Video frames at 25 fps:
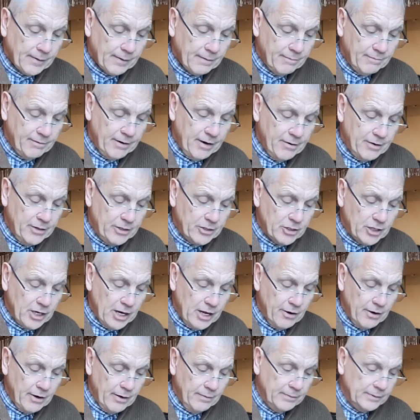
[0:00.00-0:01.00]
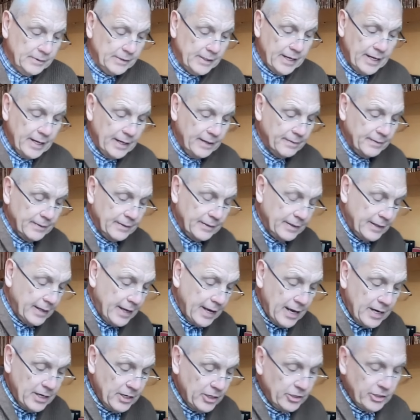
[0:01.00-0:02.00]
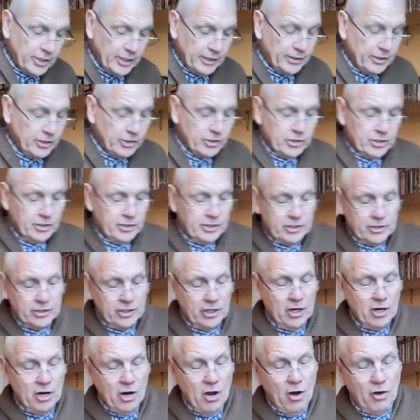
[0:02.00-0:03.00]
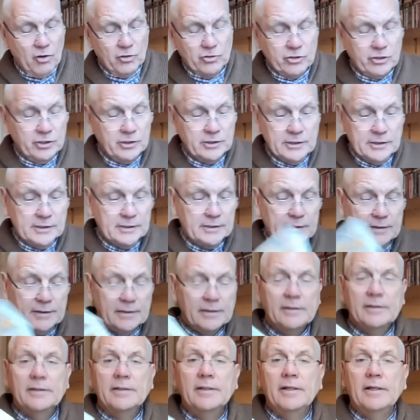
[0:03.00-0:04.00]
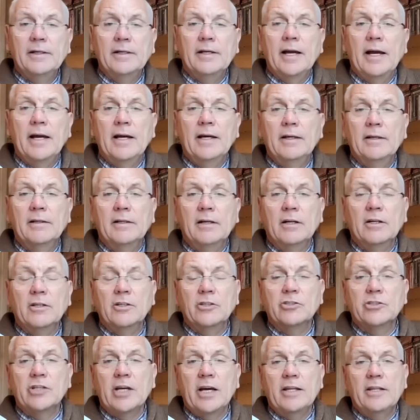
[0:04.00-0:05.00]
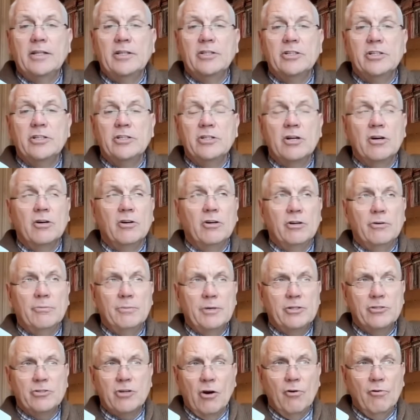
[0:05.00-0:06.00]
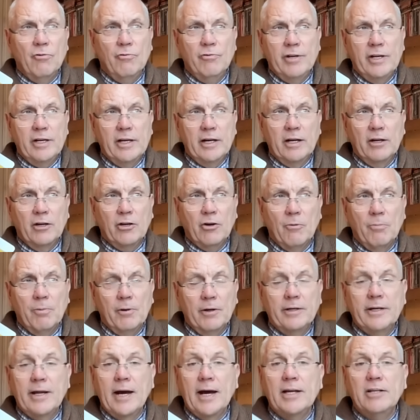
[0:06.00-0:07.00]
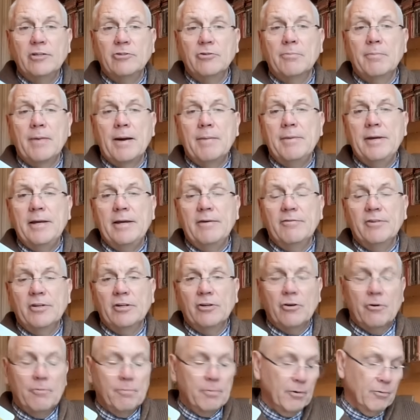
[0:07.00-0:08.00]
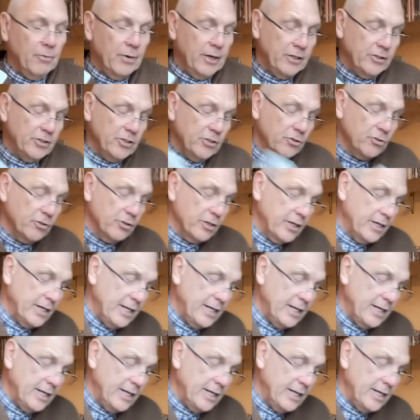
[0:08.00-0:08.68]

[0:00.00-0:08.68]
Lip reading: Very slow energy. There's a lot. Okay, like I say, this is not going to be solved in a couple of days or maybe even a couple of weeks. It's going to